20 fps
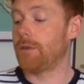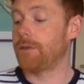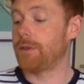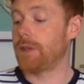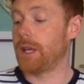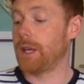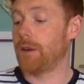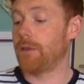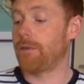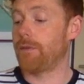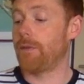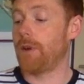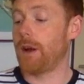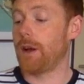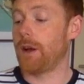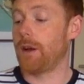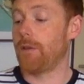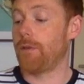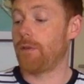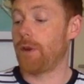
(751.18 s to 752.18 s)
thing of
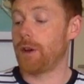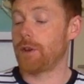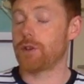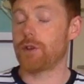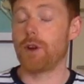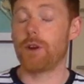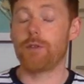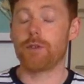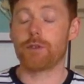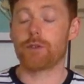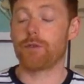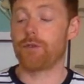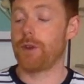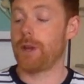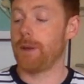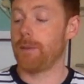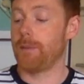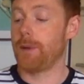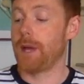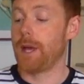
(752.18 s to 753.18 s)
fresh Irish
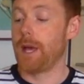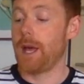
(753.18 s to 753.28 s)
cream.